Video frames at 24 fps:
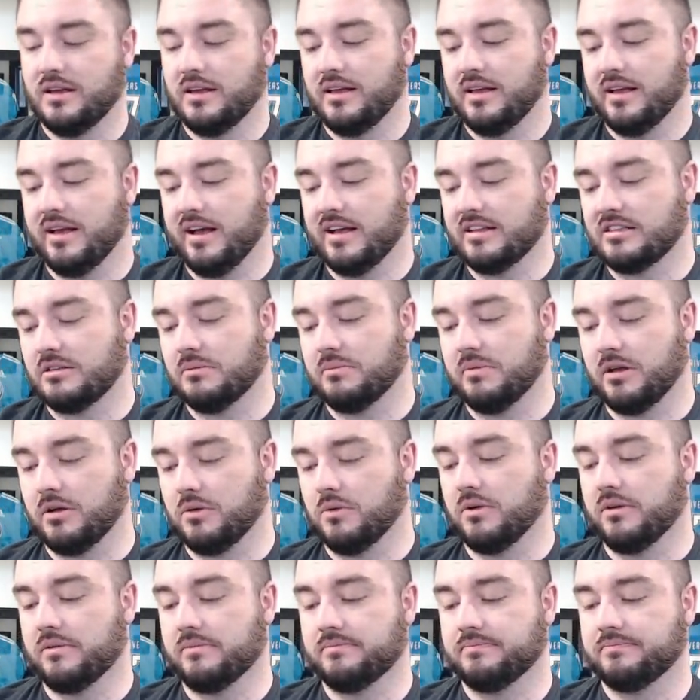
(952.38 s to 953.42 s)
That's a big
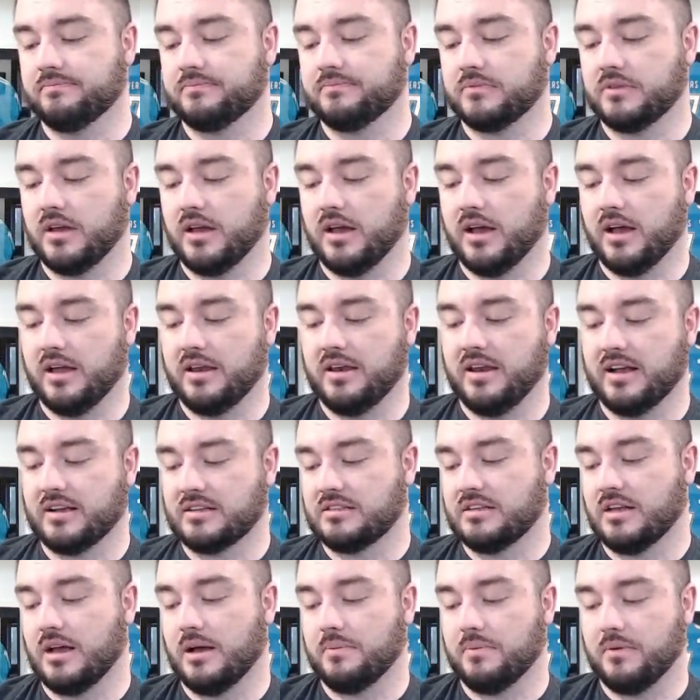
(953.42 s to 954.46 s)
one. Uh, next
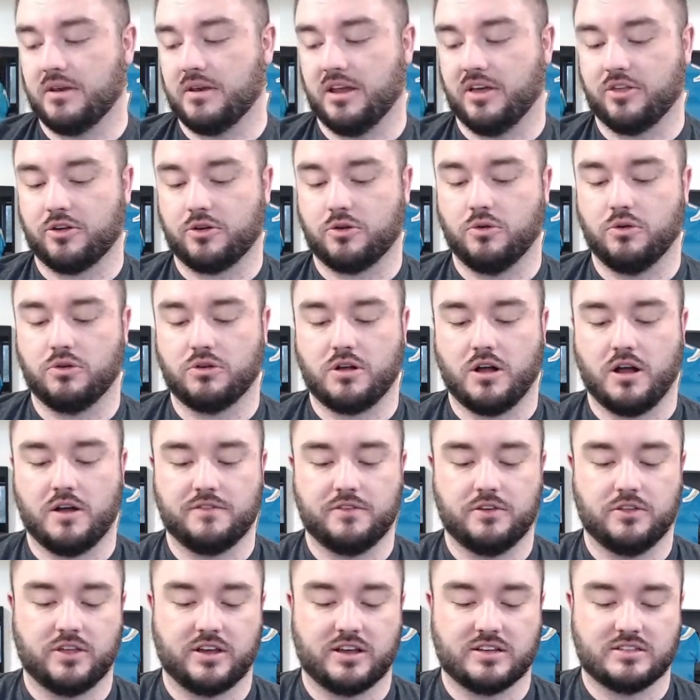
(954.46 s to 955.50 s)
up, another Cole
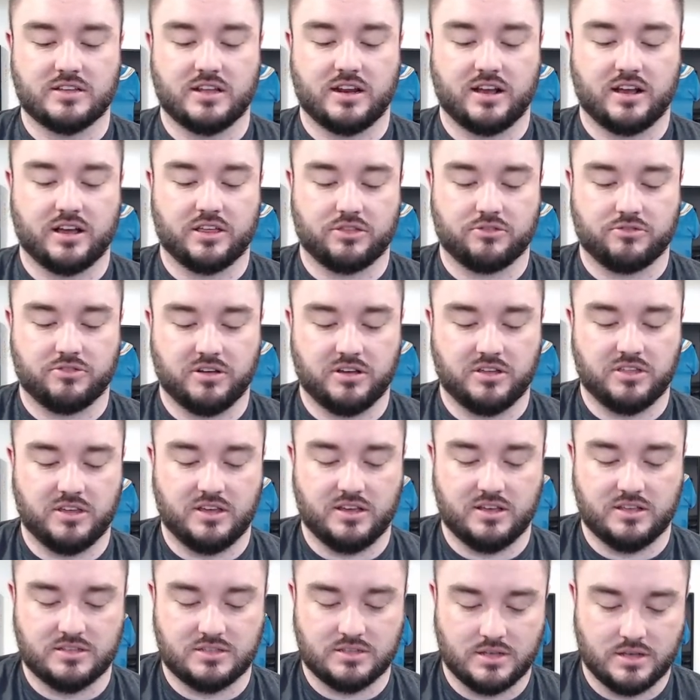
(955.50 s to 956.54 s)
Caufield. Like I said, I got three of
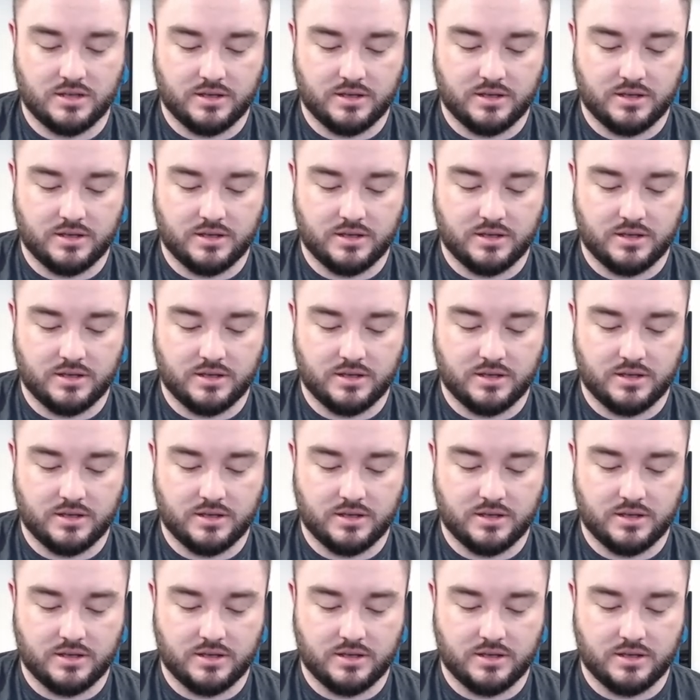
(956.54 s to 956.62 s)
these.